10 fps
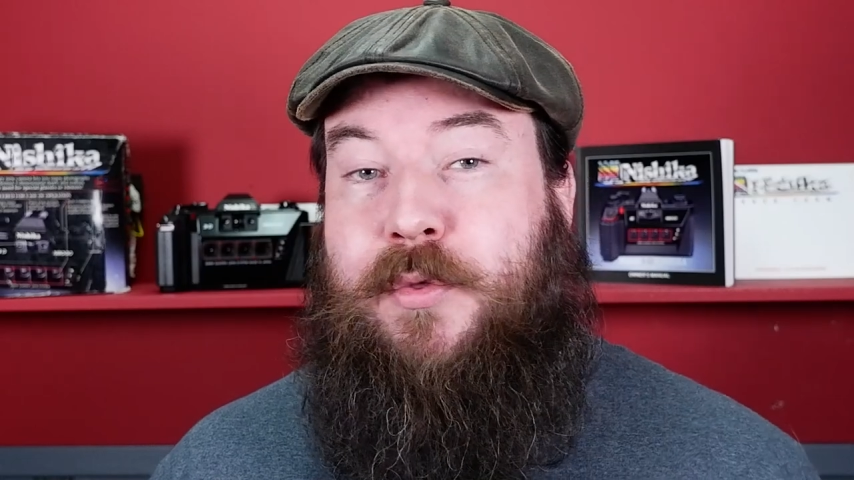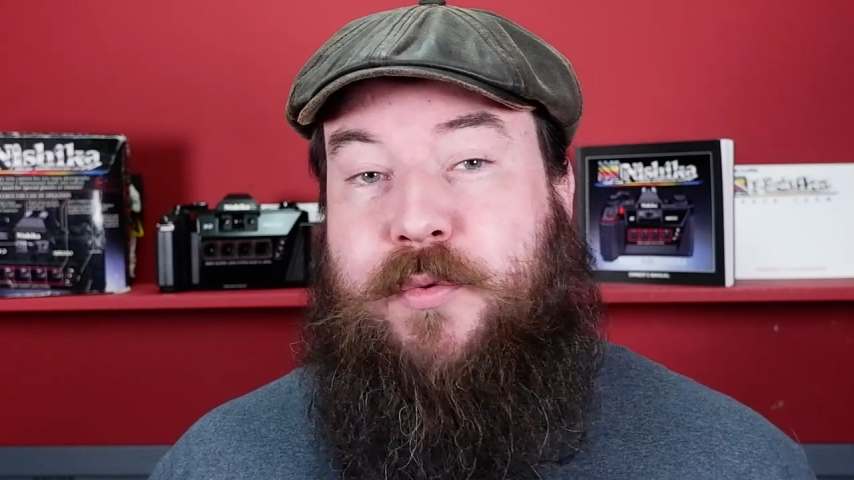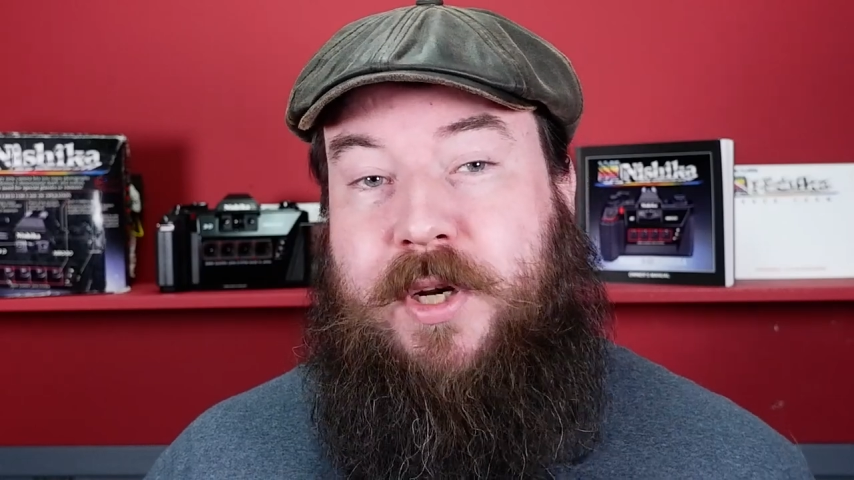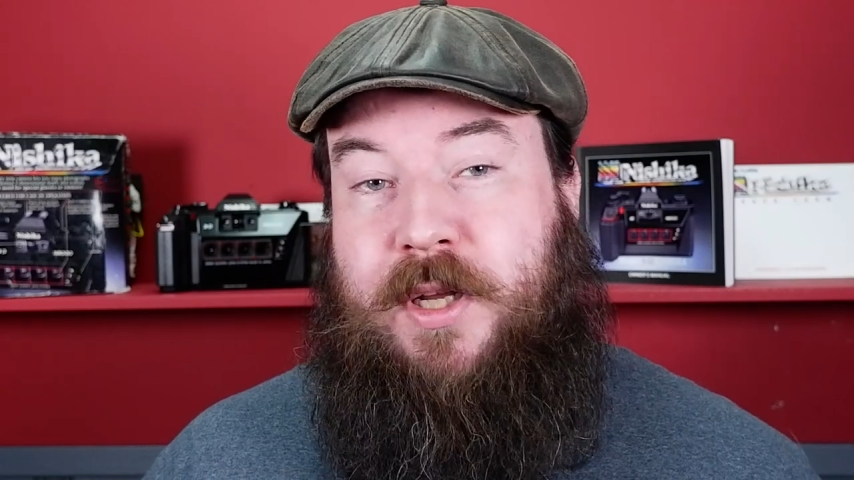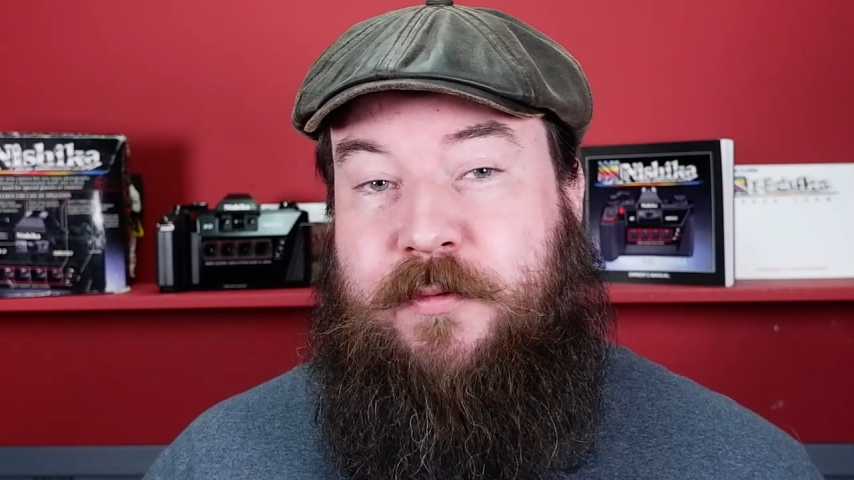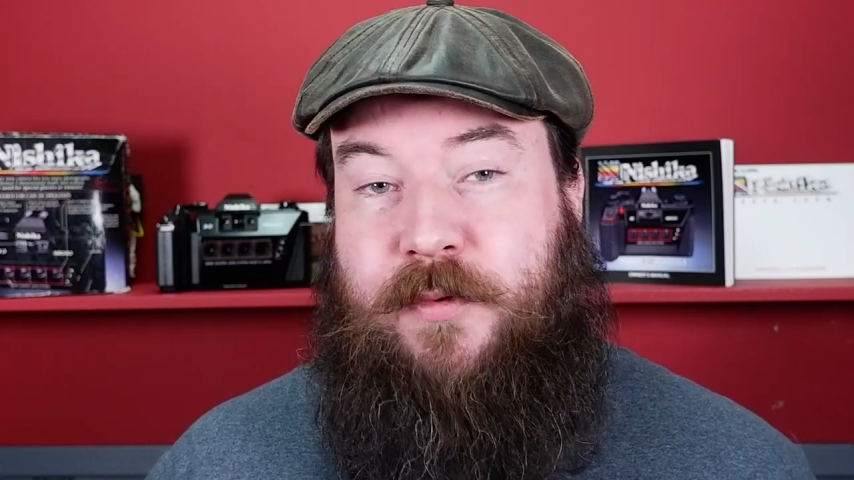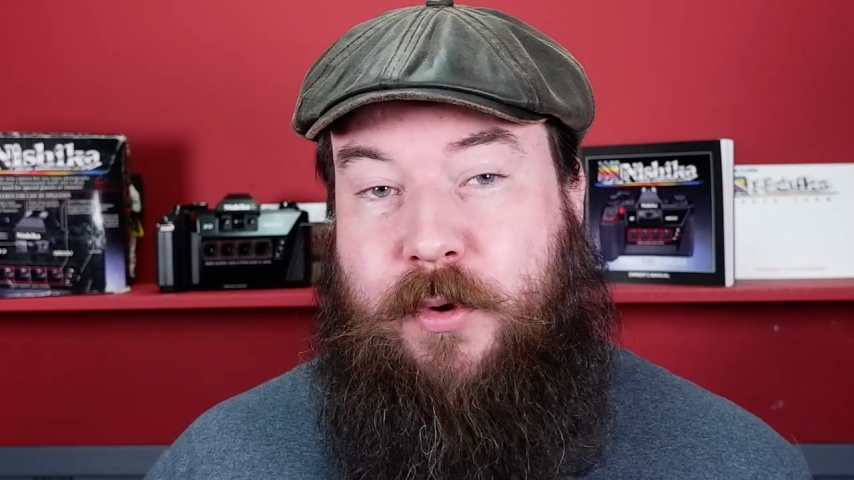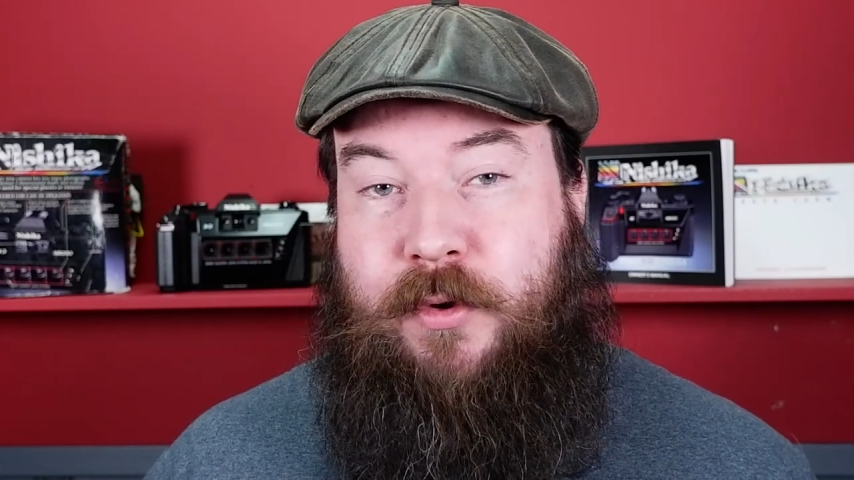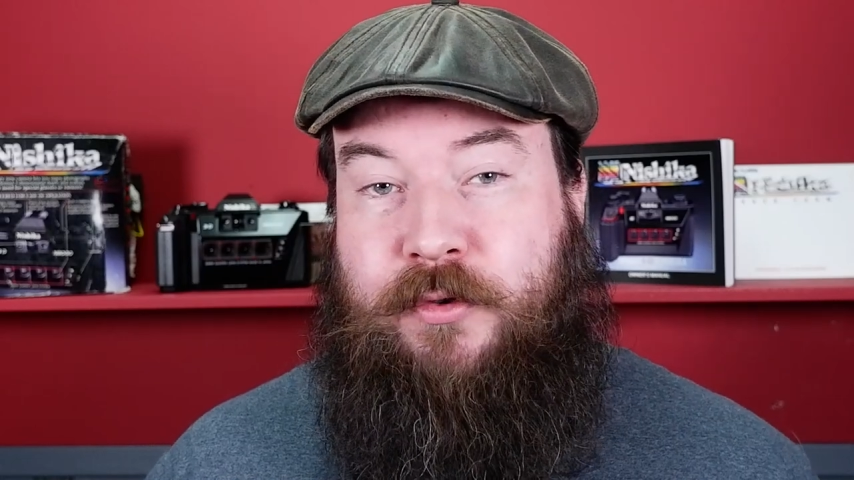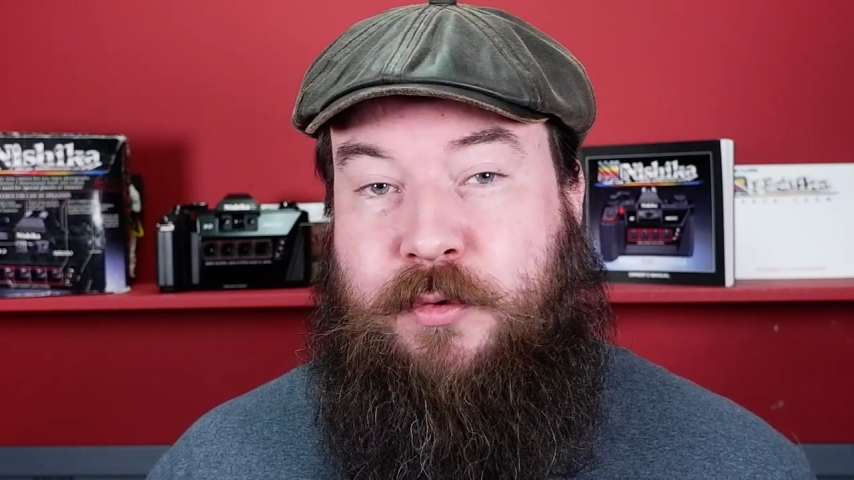3D
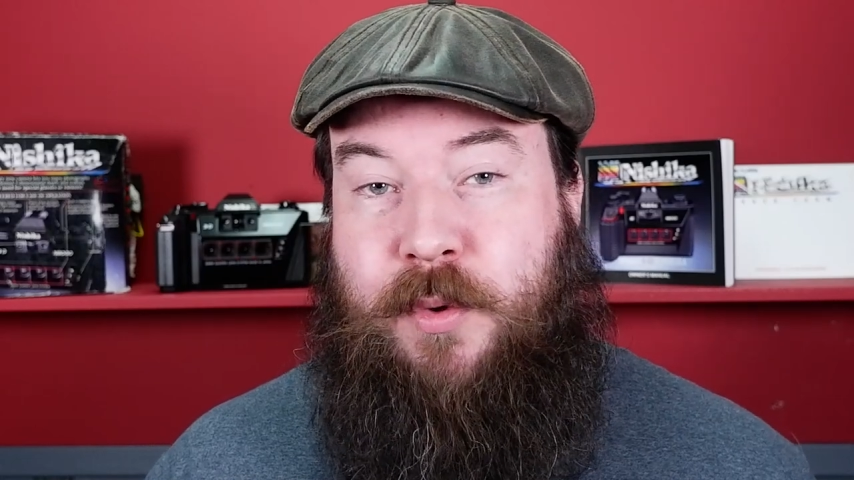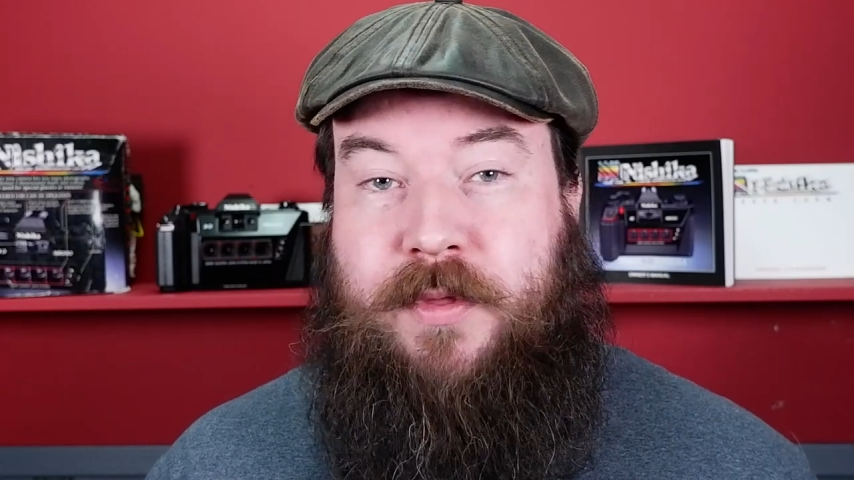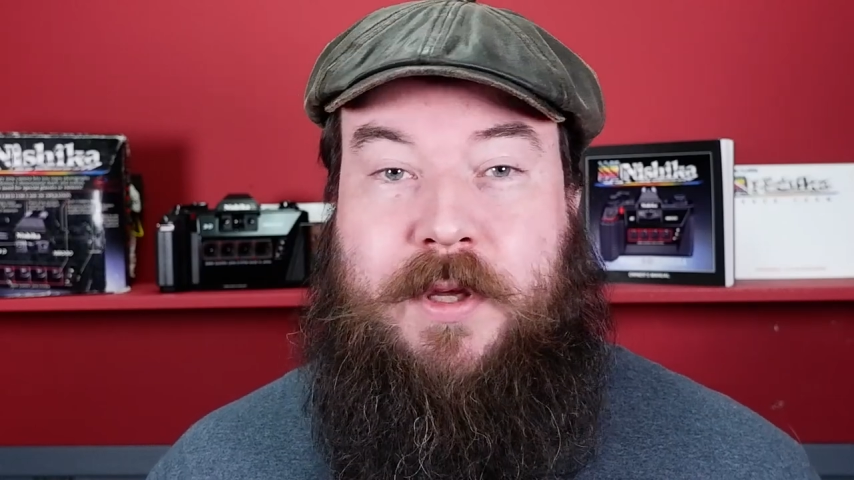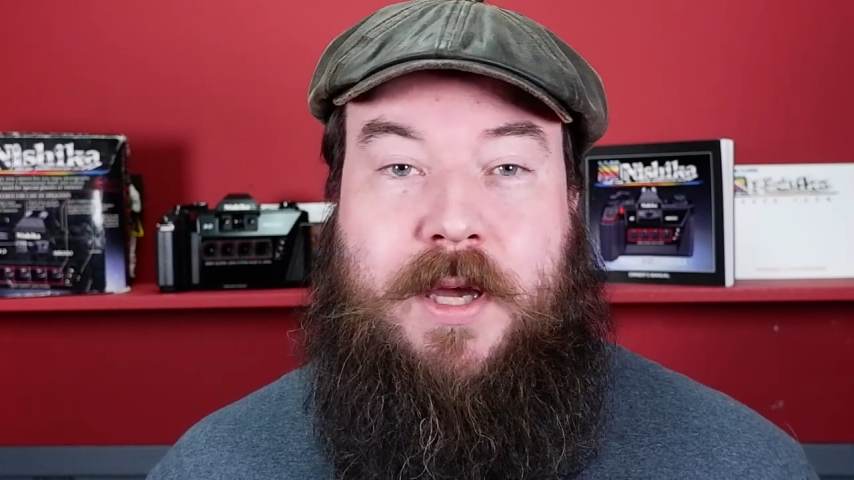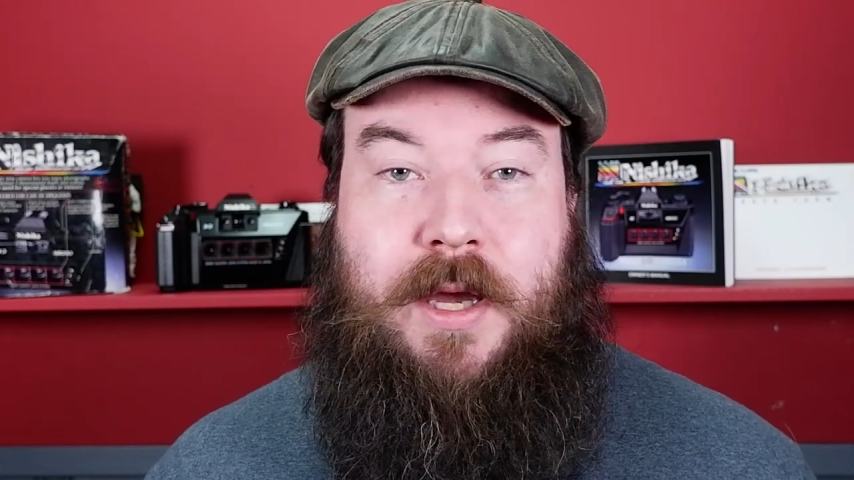photos with the